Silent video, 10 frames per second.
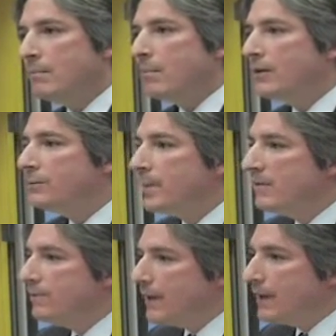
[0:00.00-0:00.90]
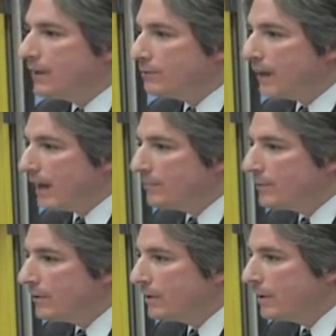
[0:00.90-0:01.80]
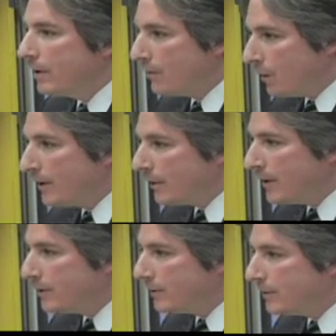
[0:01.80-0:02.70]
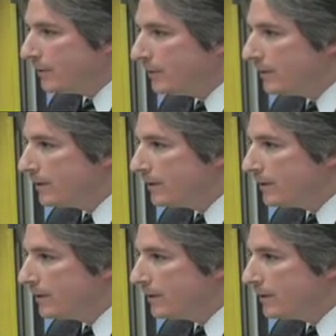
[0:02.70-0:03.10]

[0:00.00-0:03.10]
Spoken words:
must be videotaped when they're interviewed.